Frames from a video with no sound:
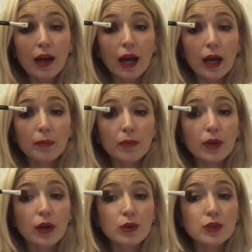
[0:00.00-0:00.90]
um,
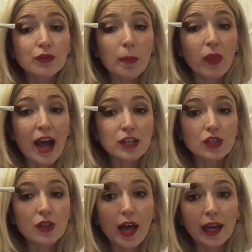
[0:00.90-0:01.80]
goes from
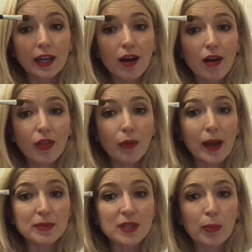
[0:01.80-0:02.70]
lash line all the way
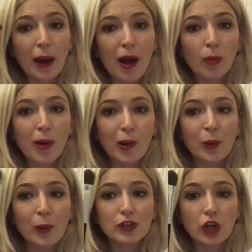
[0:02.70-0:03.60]
up to the brow bone,